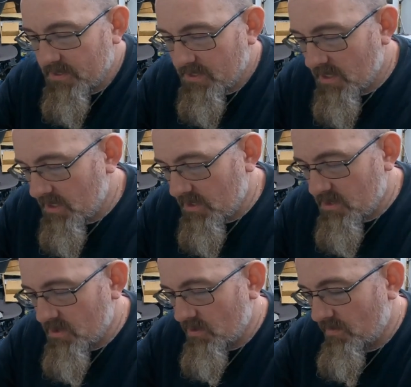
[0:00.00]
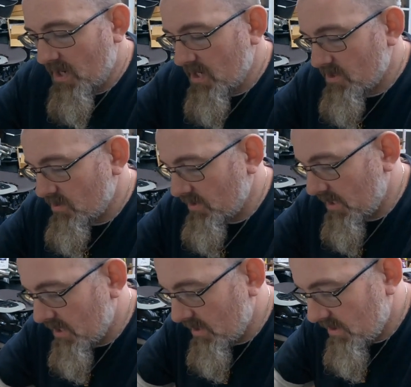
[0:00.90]
this kit to the Brian Tooley
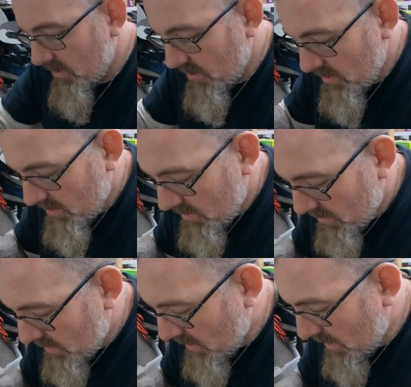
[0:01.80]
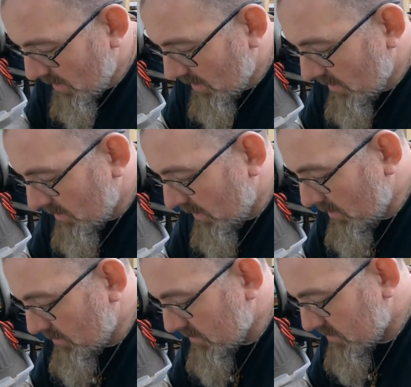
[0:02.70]
kit, and
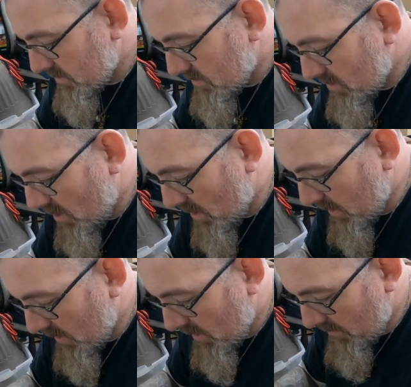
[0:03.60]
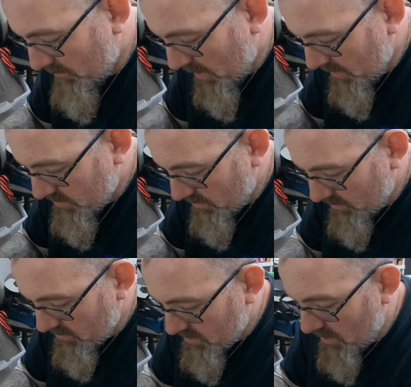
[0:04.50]
he was talking on Brian
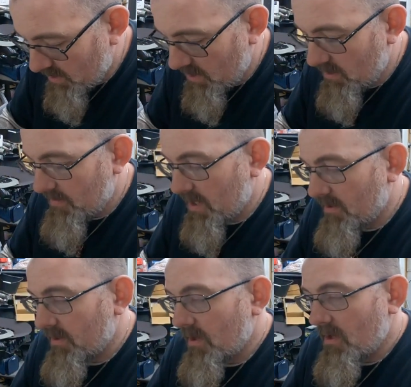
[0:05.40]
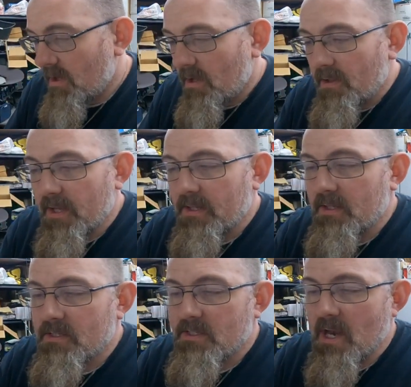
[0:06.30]
Tooley was talking about like
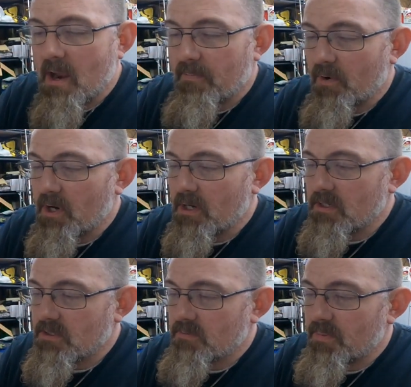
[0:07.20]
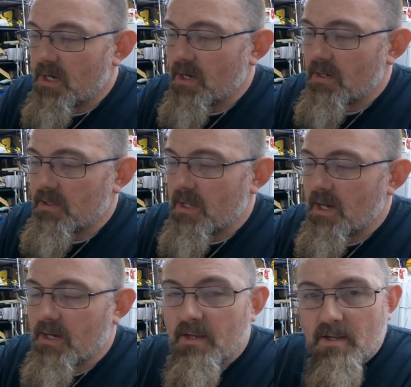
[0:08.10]
the snap rings being
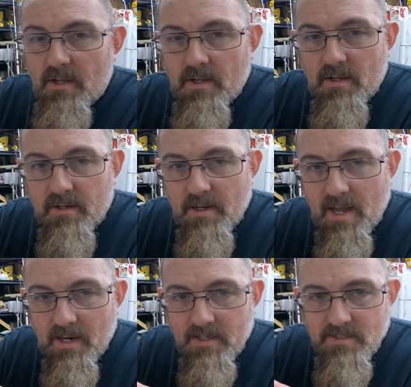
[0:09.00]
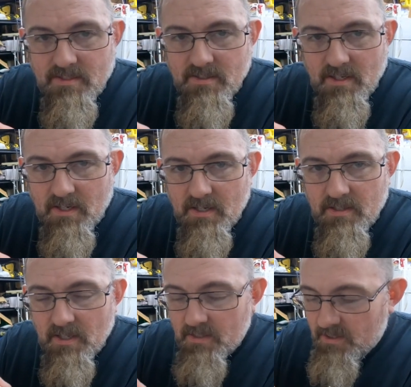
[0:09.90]
like not as thick
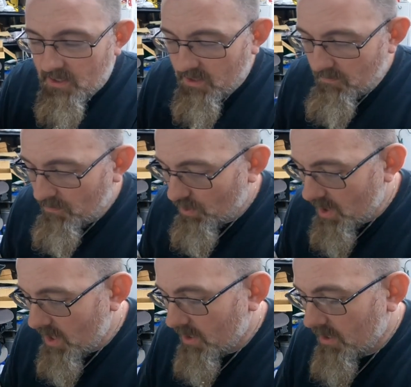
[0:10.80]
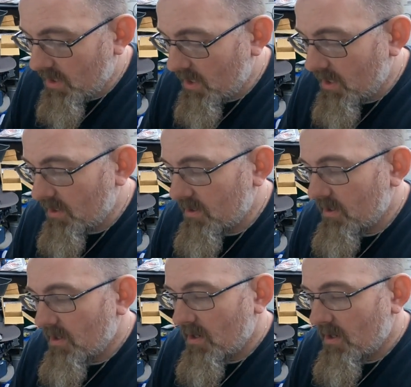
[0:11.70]
and that they can break and